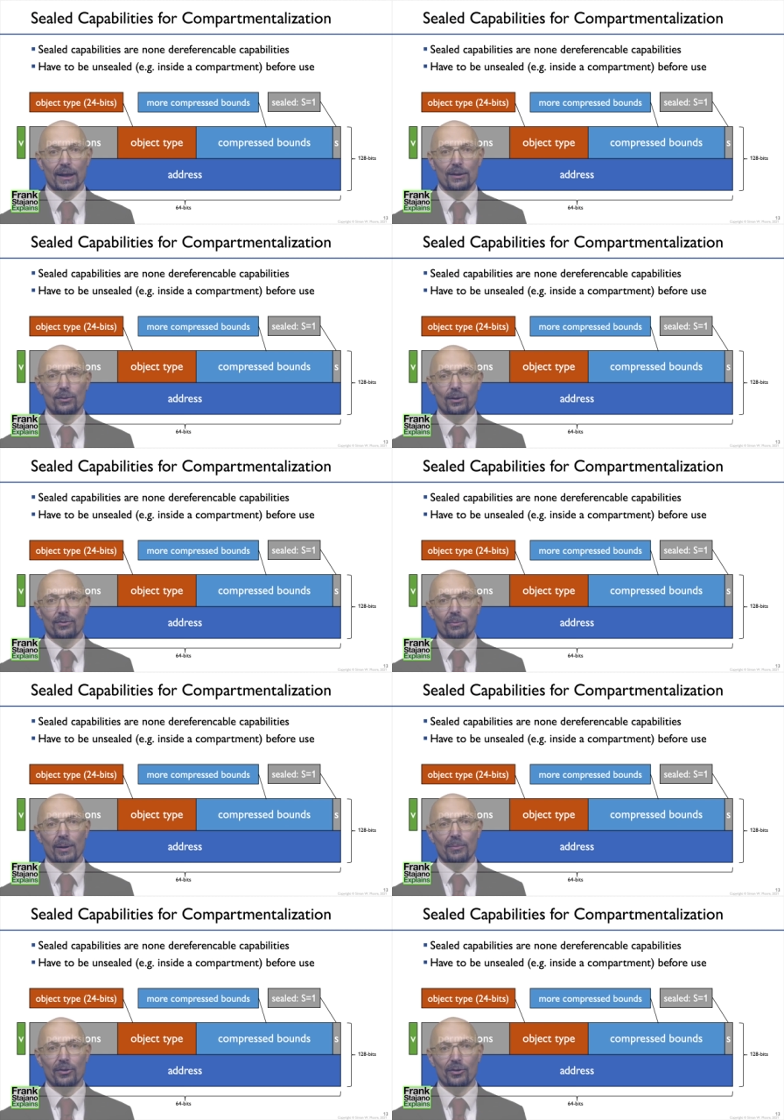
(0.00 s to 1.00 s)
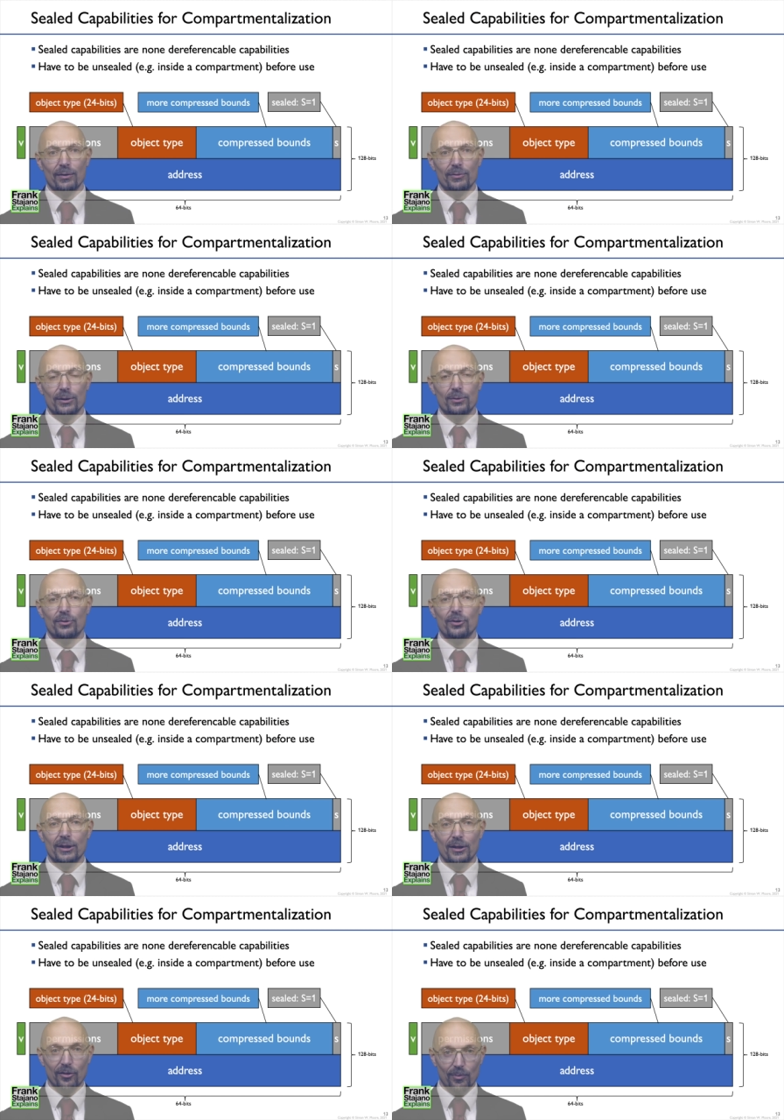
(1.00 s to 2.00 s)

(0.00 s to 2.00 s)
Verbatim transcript: and to offer memory safety to C and C++